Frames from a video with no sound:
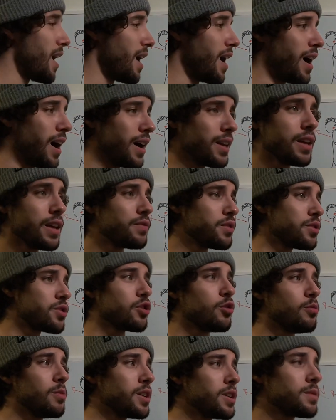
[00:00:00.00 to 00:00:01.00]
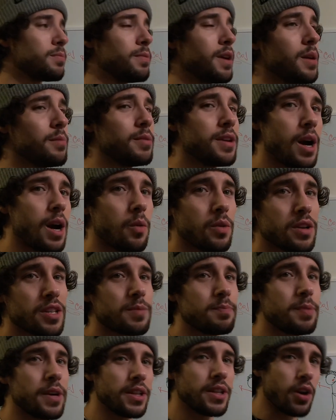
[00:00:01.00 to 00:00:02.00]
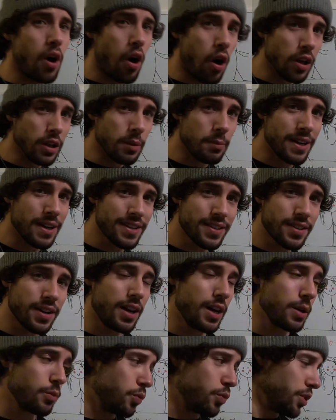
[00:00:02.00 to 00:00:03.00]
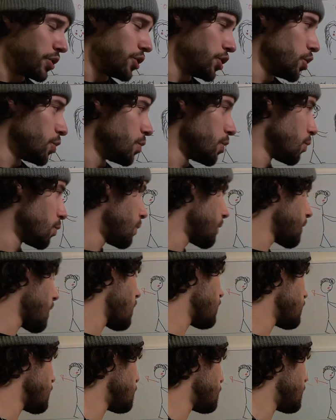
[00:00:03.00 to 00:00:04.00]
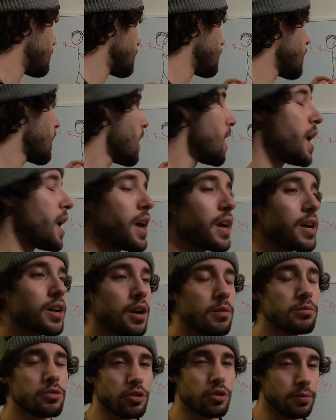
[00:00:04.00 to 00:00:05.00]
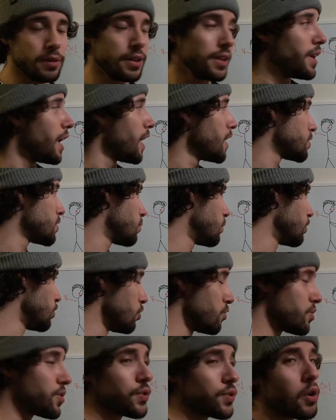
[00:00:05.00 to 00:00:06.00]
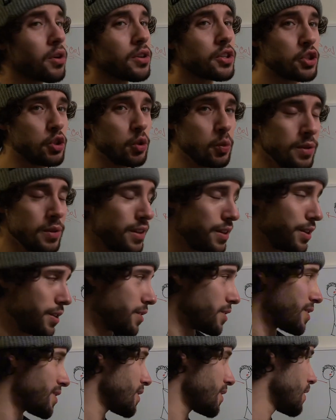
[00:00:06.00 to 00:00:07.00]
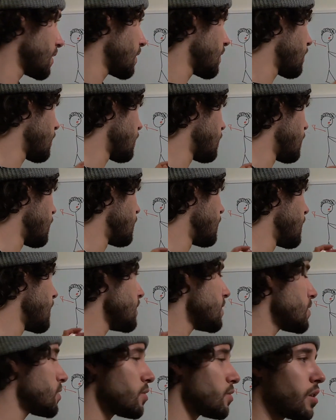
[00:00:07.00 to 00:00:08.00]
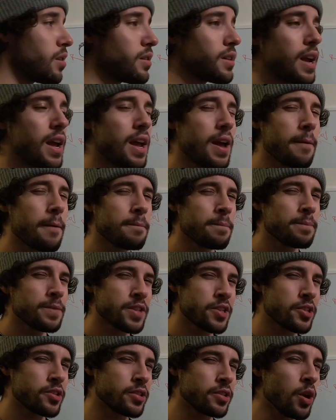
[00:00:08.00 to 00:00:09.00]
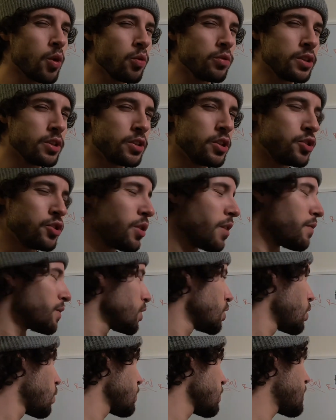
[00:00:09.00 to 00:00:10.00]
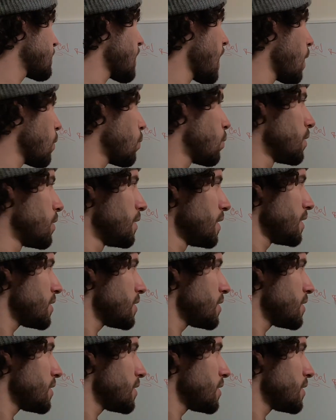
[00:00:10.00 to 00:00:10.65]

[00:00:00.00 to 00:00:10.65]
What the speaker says: I love you so much, baby. I want to spend all my time with you and whatever." But come to realize, when you start doing this, then they start slowly. Did you ever notice how when